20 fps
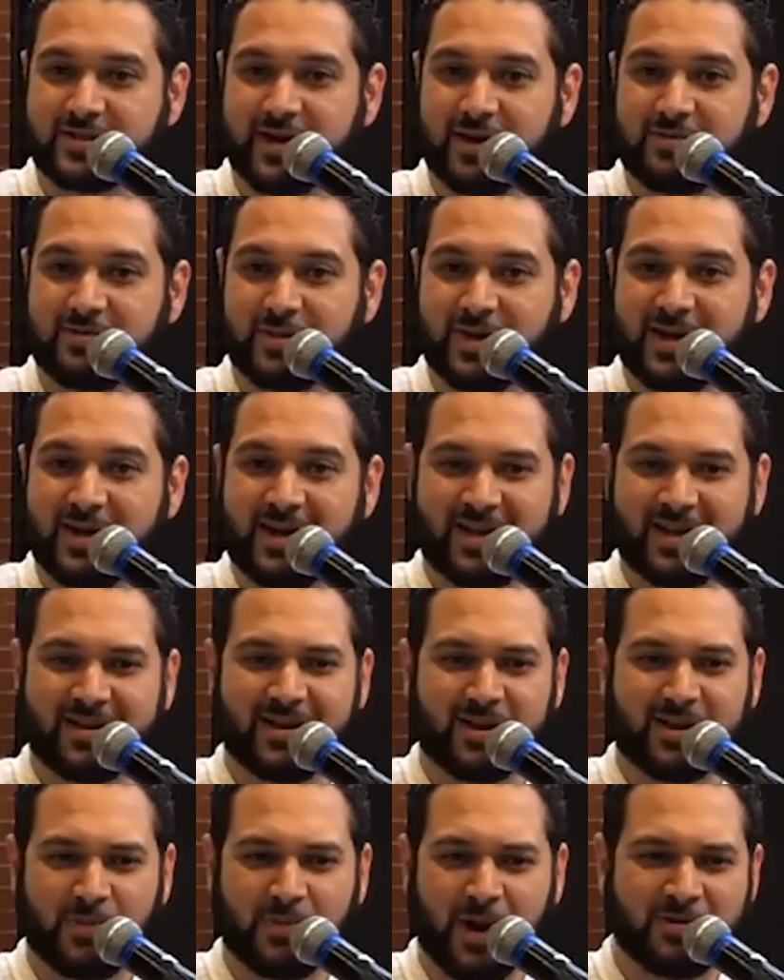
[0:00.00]
And they're like, wow,
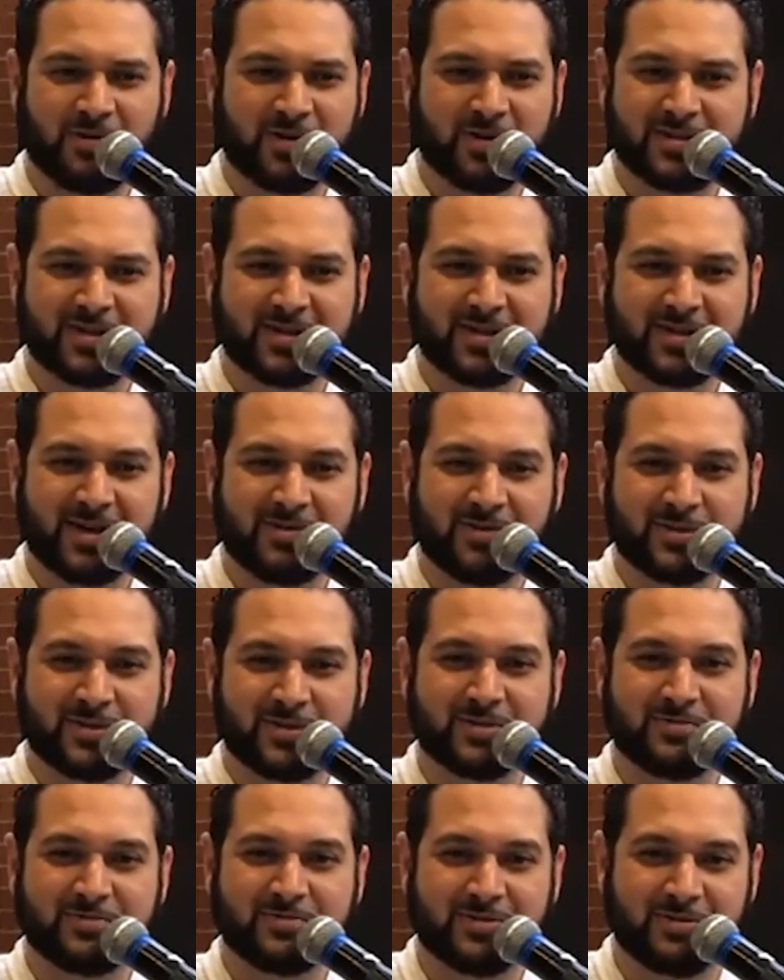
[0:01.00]
where did you get that wisdom from?
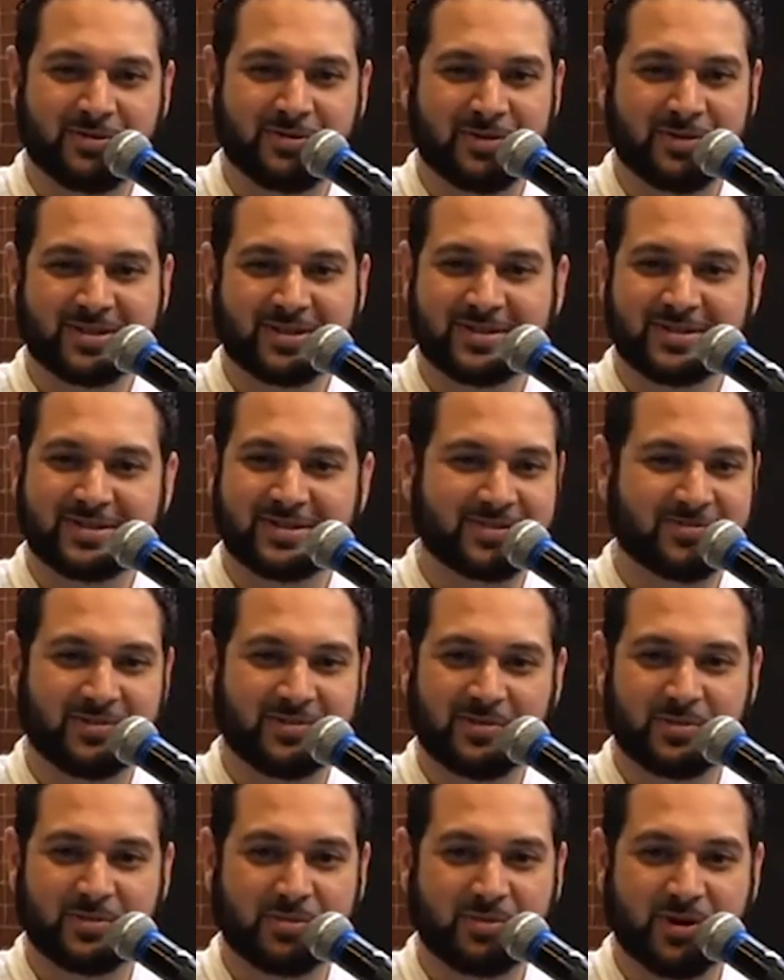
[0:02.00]
I'm like, this is from the
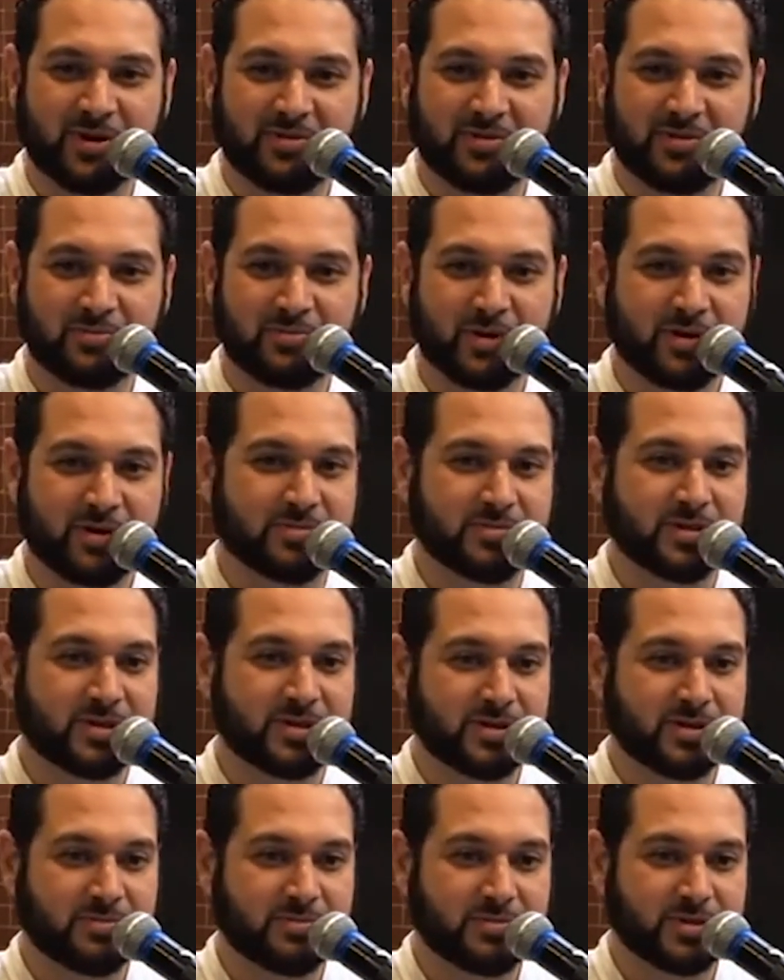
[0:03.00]
Prophet Muhammad,
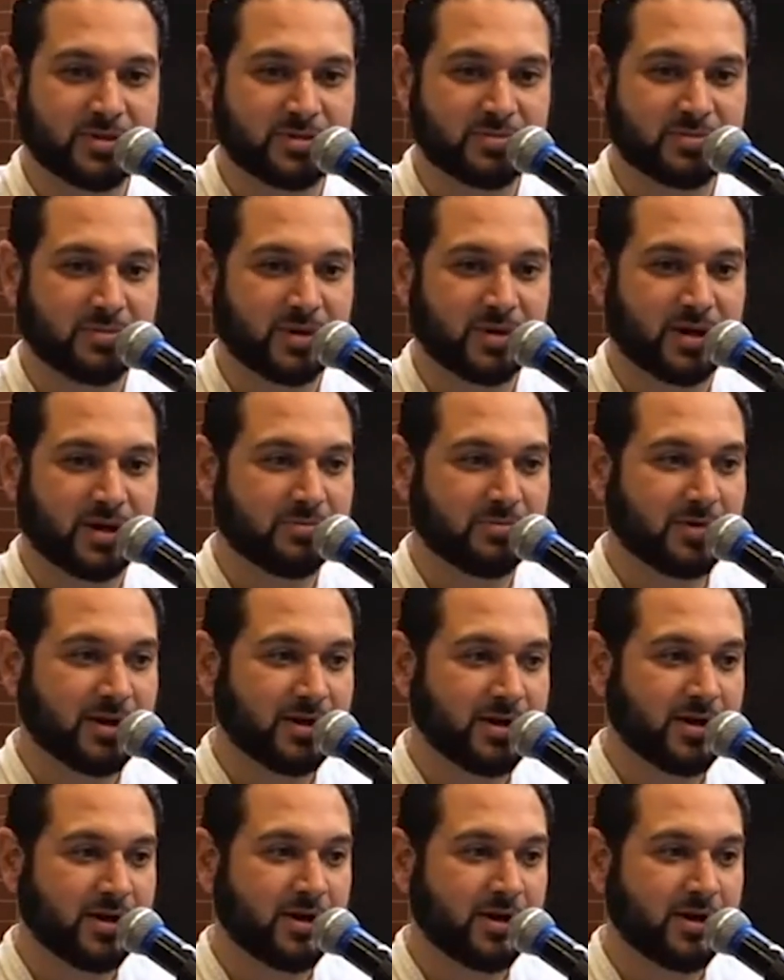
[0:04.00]
peace be upon him, right?